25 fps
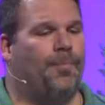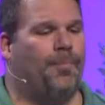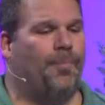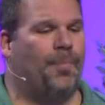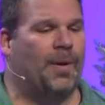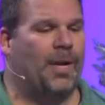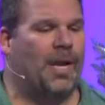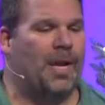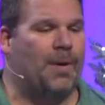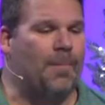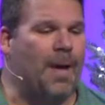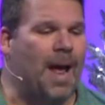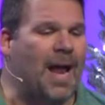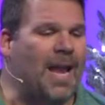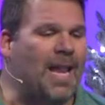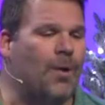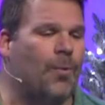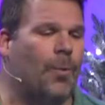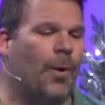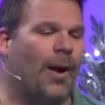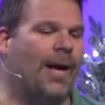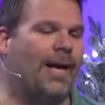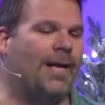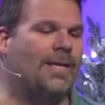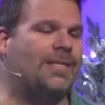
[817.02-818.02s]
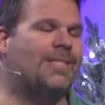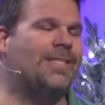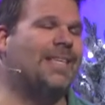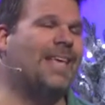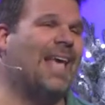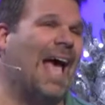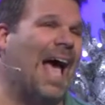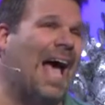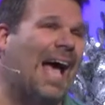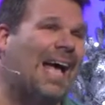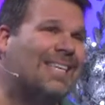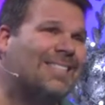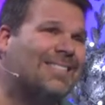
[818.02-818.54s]
But in many ways,
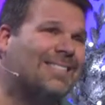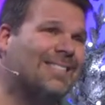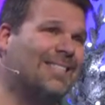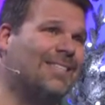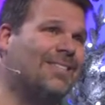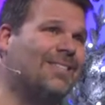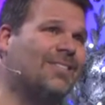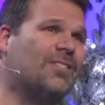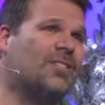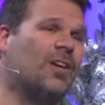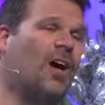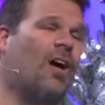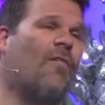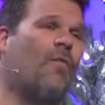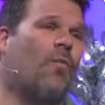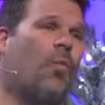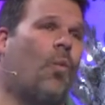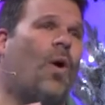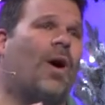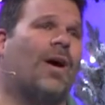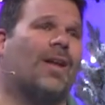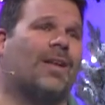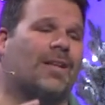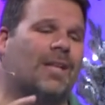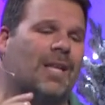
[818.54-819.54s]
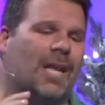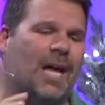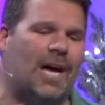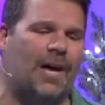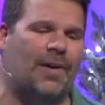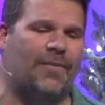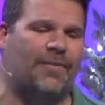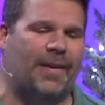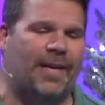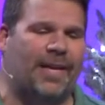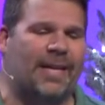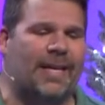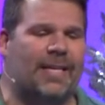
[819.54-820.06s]
the essence of what
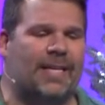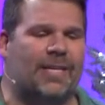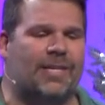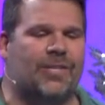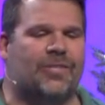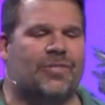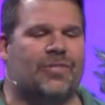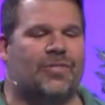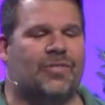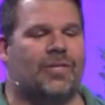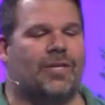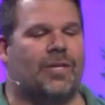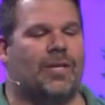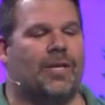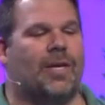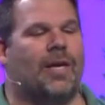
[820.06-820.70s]
love is